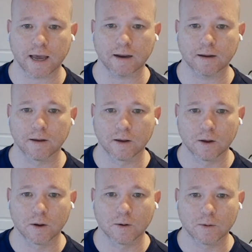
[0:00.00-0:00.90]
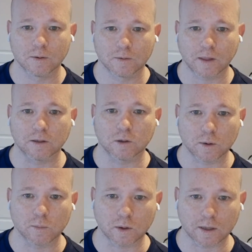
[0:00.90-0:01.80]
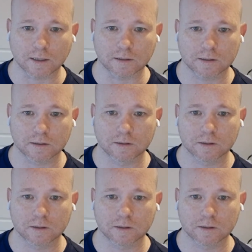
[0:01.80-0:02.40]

at like doing bookings.